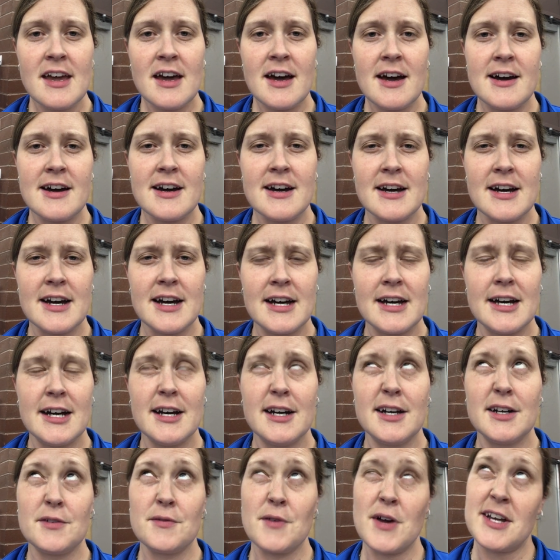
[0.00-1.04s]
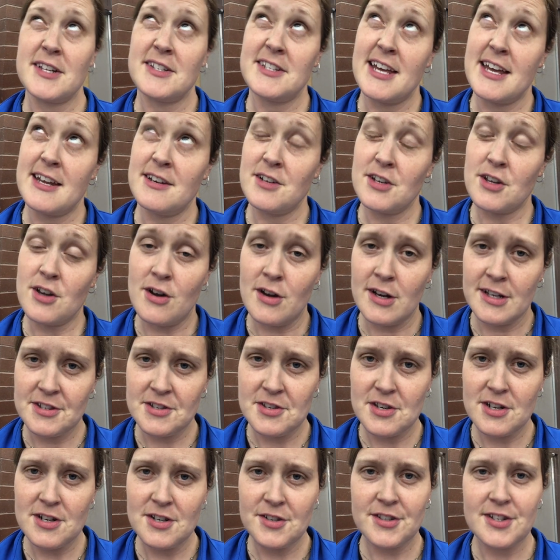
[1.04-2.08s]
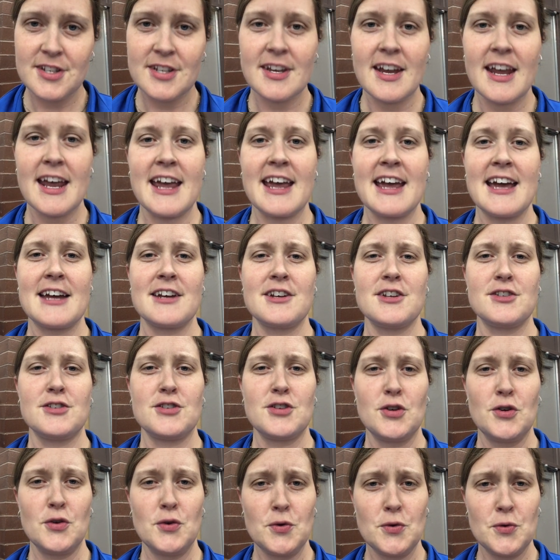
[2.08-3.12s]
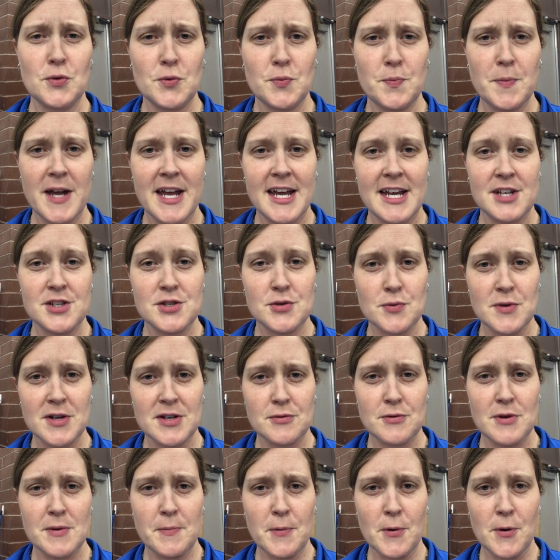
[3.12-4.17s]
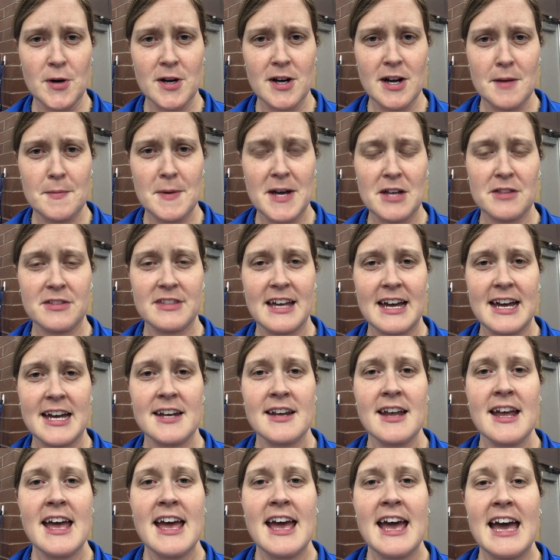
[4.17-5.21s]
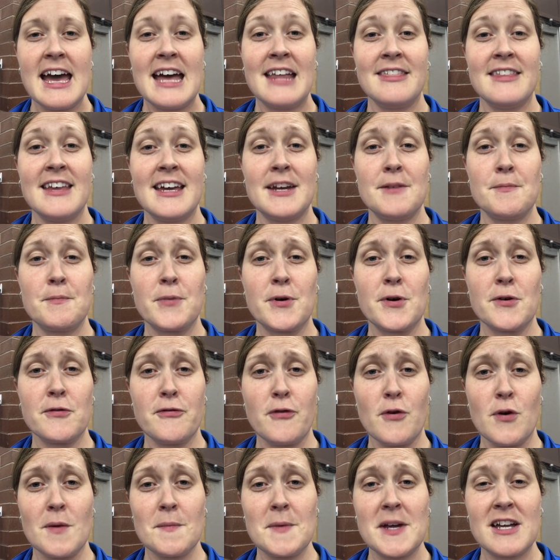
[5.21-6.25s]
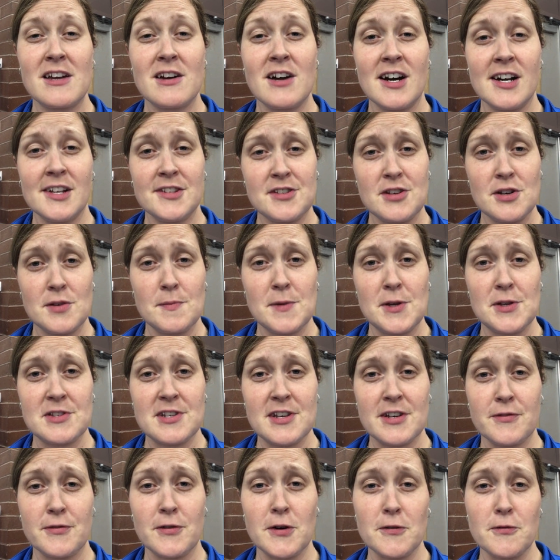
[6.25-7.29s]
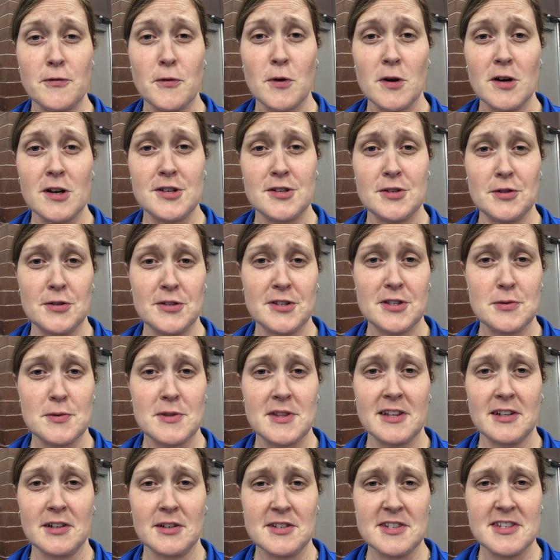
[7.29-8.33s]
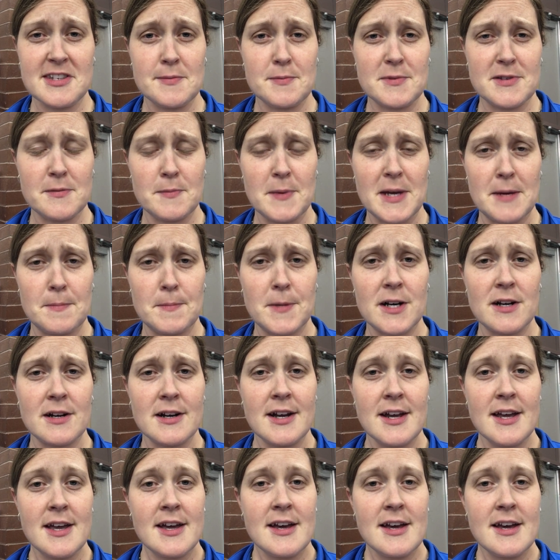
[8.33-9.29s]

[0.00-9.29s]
Attend a concert and a 2-page written report about that, and then performing concert music for 4 adults with little slips of paper.